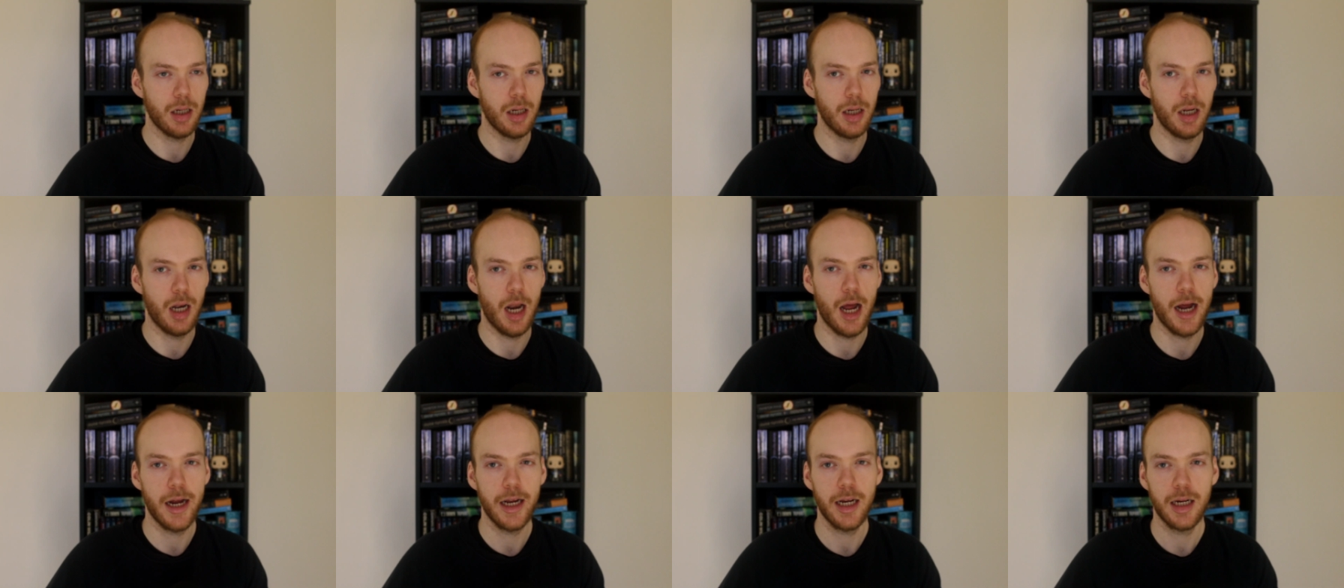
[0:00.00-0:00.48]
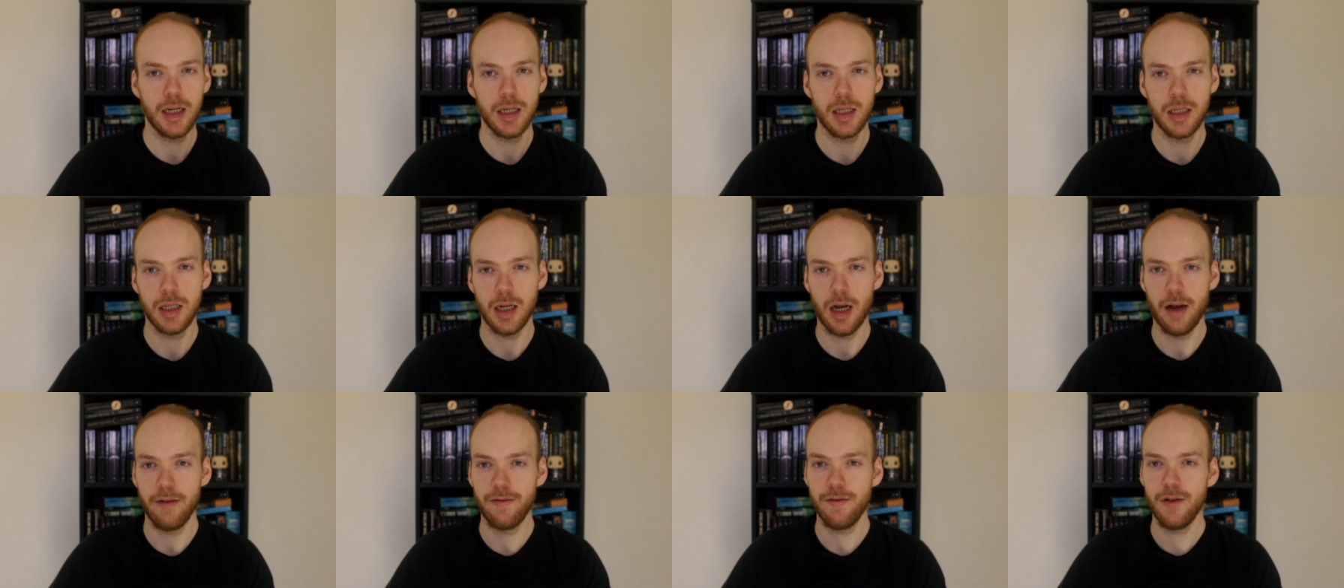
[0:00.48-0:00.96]

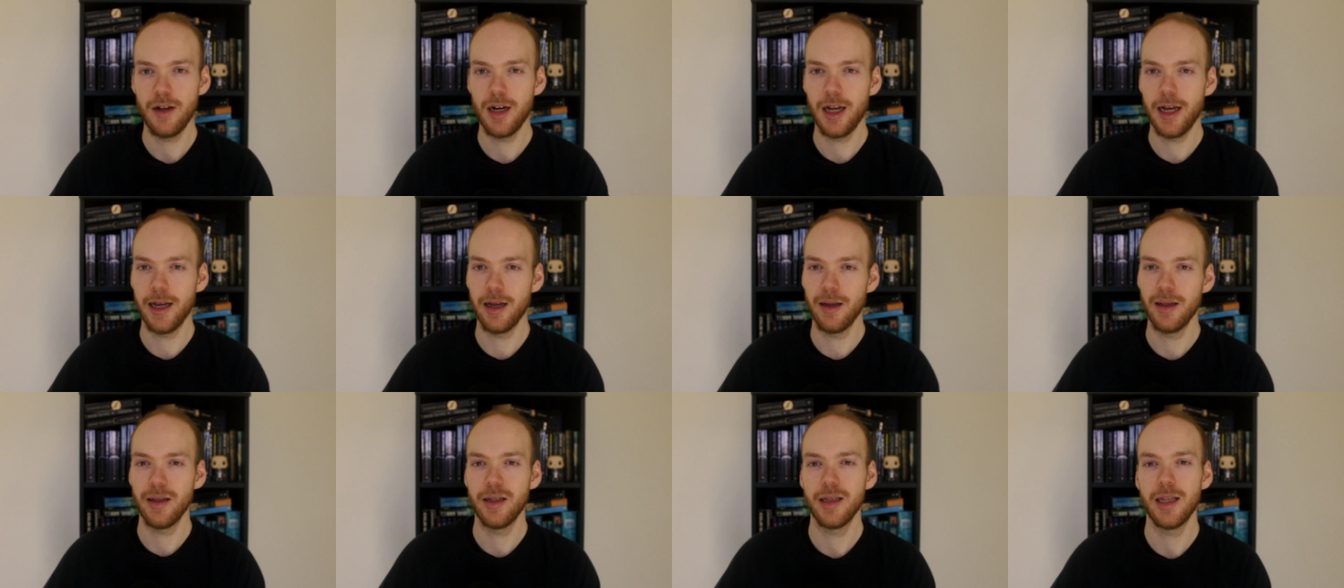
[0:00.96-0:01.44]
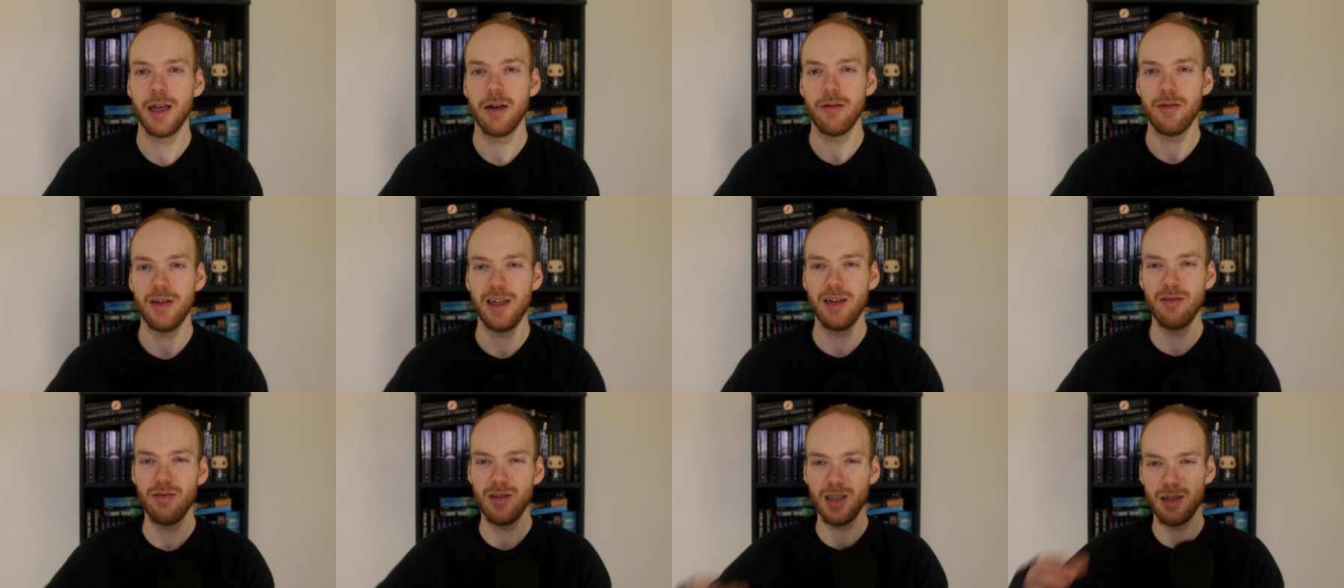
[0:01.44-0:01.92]
liked. I feel like
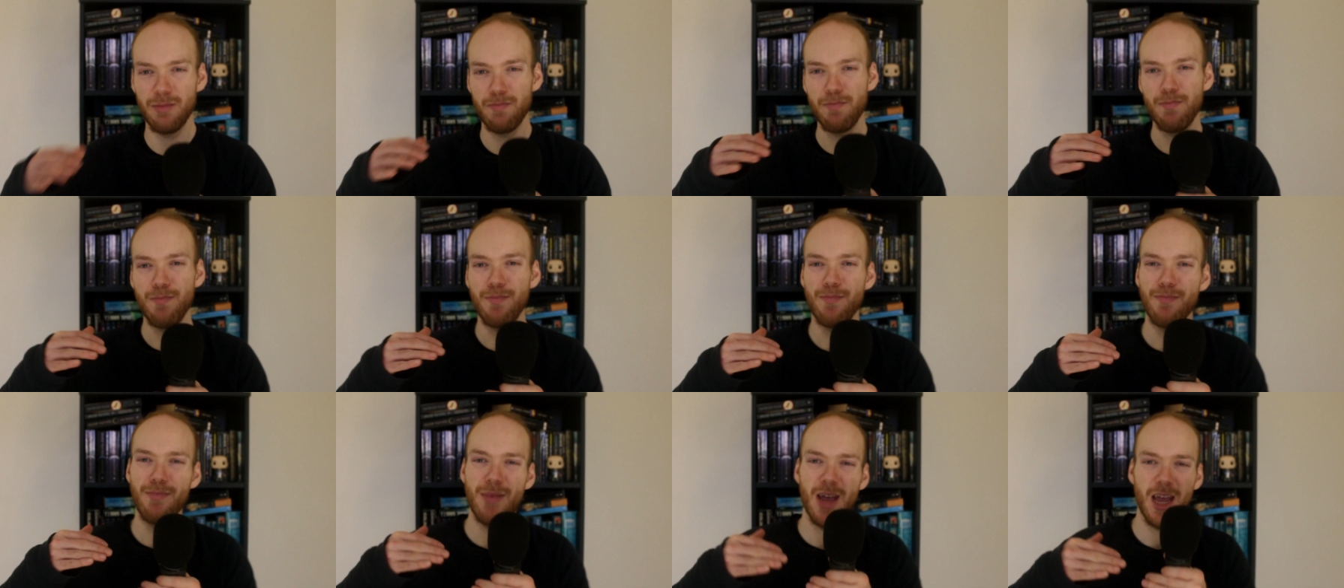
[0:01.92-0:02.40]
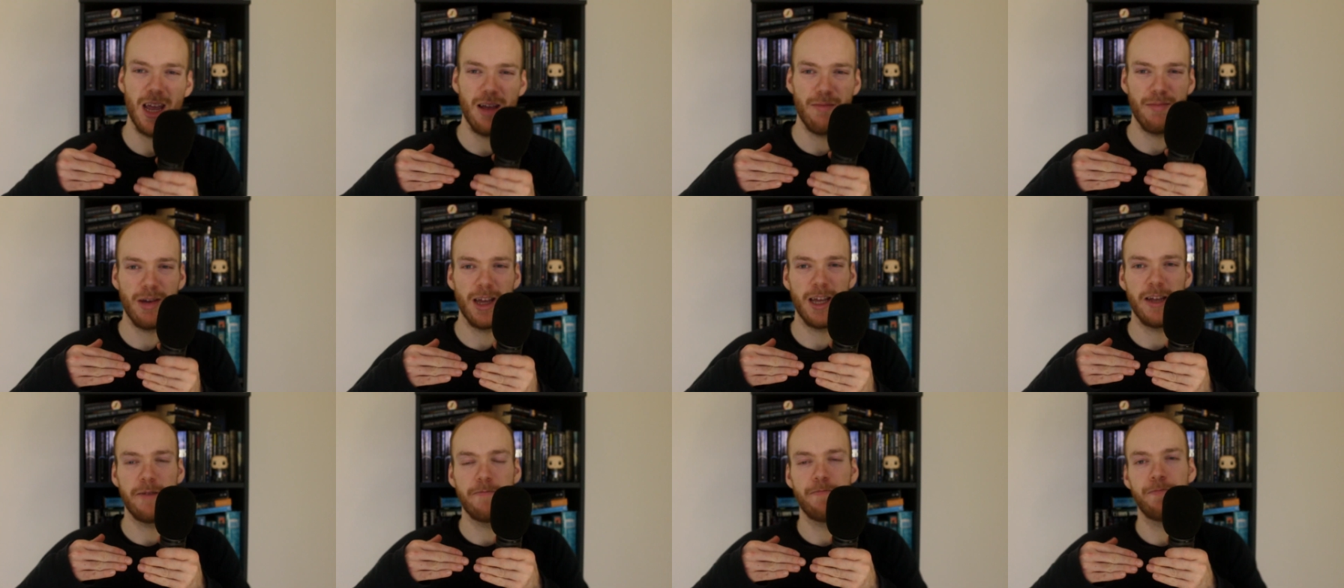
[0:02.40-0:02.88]
it was
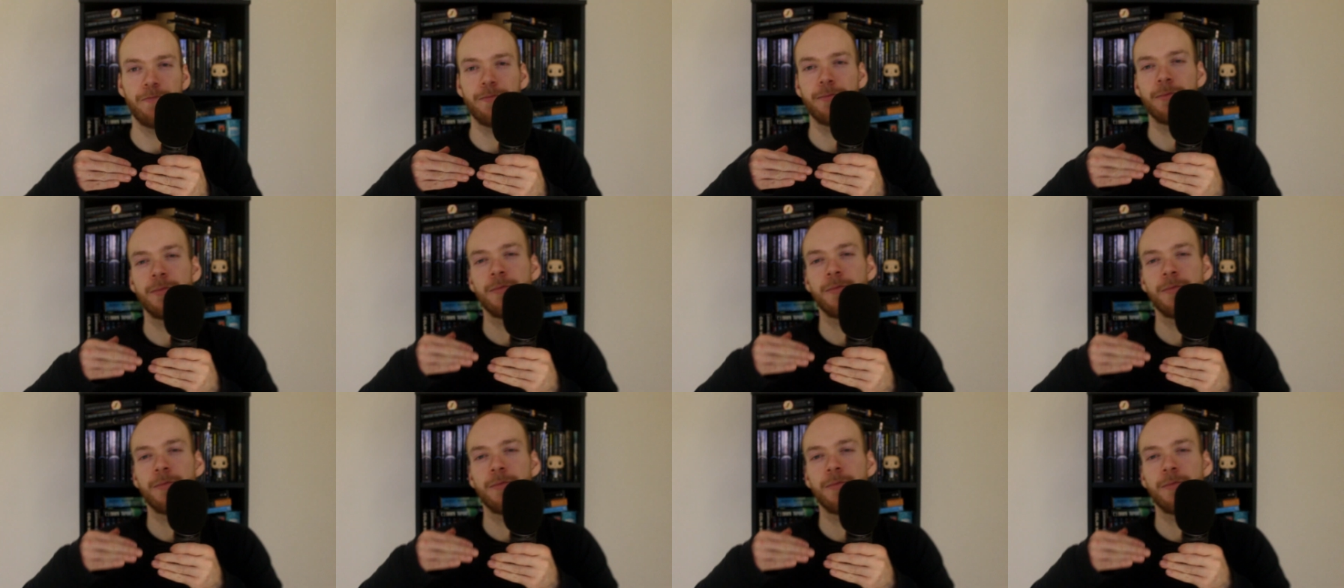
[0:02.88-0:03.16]
maybe